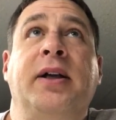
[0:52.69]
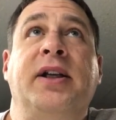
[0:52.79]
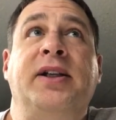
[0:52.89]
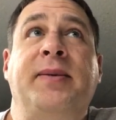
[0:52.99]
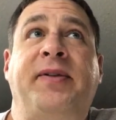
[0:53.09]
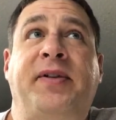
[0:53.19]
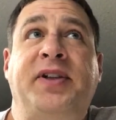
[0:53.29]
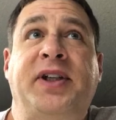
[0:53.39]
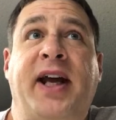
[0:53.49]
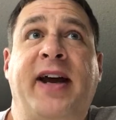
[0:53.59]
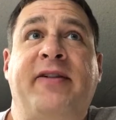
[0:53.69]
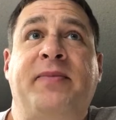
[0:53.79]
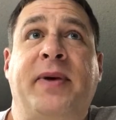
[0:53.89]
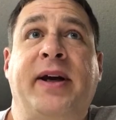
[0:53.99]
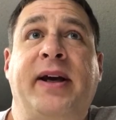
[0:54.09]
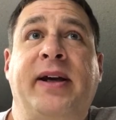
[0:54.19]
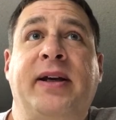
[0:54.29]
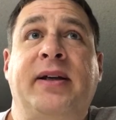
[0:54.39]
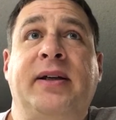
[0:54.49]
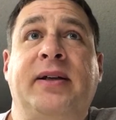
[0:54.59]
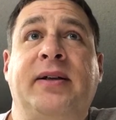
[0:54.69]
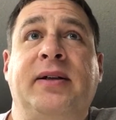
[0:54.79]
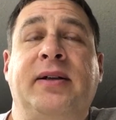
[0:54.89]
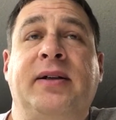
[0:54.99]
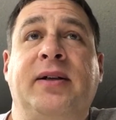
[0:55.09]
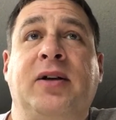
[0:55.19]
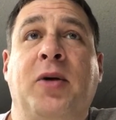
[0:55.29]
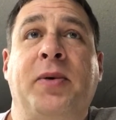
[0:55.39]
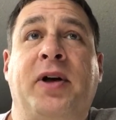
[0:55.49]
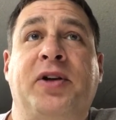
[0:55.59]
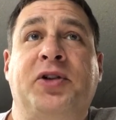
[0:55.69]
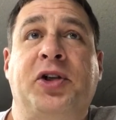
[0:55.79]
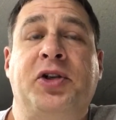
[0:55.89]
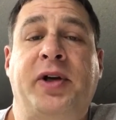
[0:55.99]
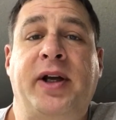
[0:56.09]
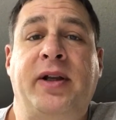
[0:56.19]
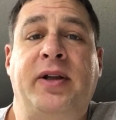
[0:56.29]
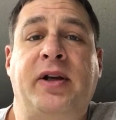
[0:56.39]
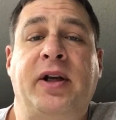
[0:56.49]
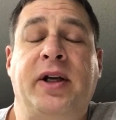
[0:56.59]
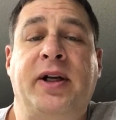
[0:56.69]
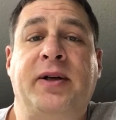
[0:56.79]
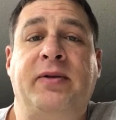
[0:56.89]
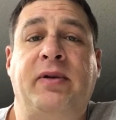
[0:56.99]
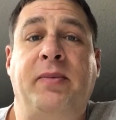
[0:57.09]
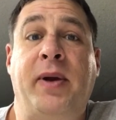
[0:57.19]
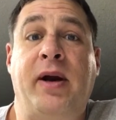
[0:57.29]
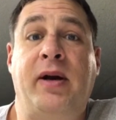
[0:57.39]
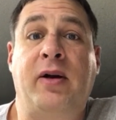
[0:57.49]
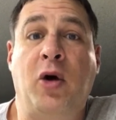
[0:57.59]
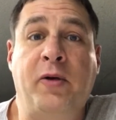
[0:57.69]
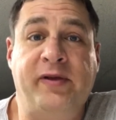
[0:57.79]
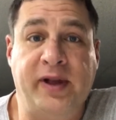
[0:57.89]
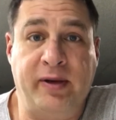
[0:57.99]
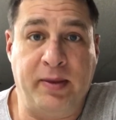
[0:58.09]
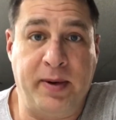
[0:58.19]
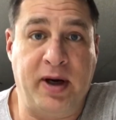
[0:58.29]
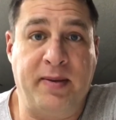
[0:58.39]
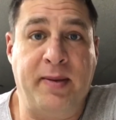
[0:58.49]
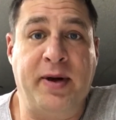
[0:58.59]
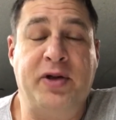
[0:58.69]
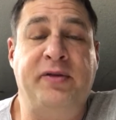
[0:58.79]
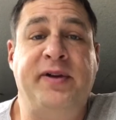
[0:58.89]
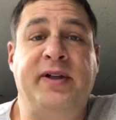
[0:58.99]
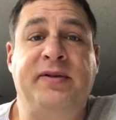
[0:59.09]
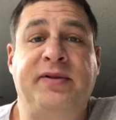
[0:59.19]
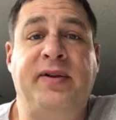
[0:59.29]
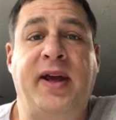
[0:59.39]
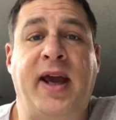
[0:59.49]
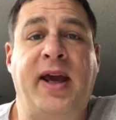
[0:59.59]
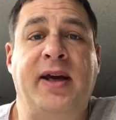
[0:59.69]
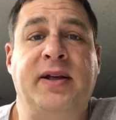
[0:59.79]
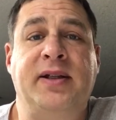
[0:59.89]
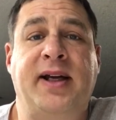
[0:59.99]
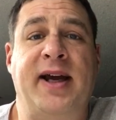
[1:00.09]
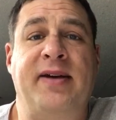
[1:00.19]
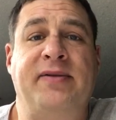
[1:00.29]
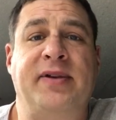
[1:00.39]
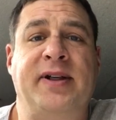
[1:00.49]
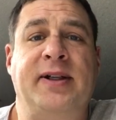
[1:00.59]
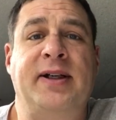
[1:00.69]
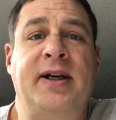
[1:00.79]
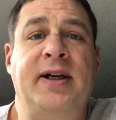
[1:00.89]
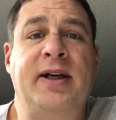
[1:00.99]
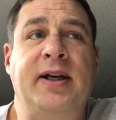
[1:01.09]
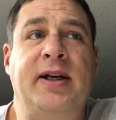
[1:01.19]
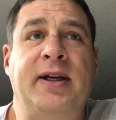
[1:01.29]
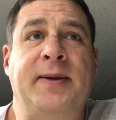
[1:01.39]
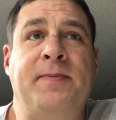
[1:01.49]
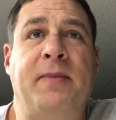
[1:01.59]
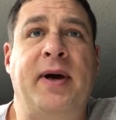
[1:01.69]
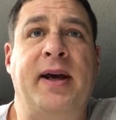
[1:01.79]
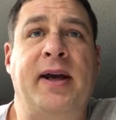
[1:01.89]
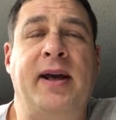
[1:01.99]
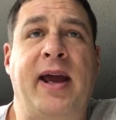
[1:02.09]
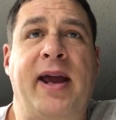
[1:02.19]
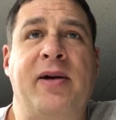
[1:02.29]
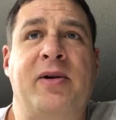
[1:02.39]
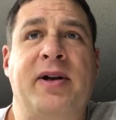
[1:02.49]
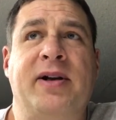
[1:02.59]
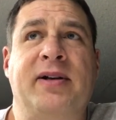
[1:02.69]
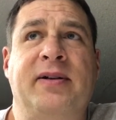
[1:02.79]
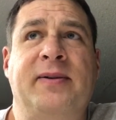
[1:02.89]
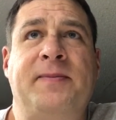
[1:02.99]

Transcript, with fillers: December 1st, I have my open heart surgery. They're going to repair, hopefully repair my mitral valve. And I have uh, my aorta